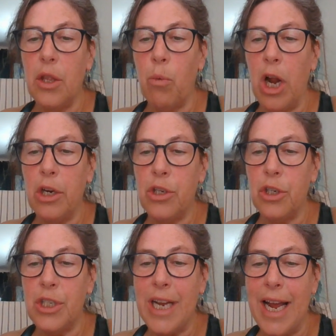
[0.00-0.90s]
Water
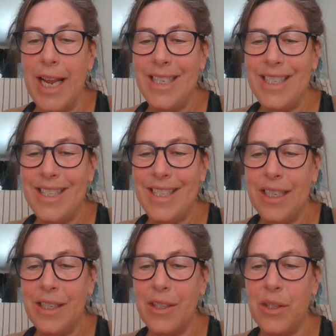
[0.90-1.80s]
turns to ice.
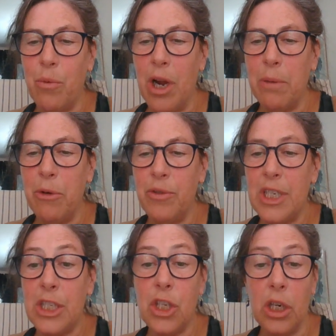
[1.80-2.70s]
Water moves
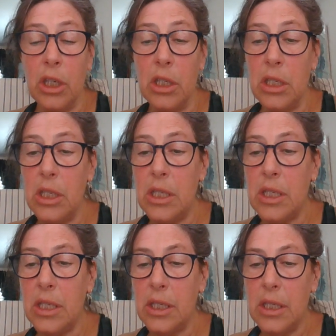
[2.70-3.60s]
in
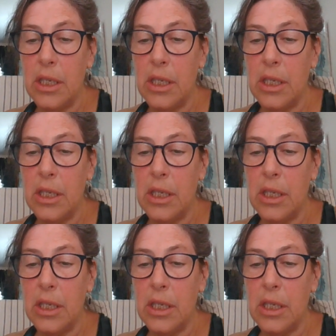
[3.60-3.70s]
circles,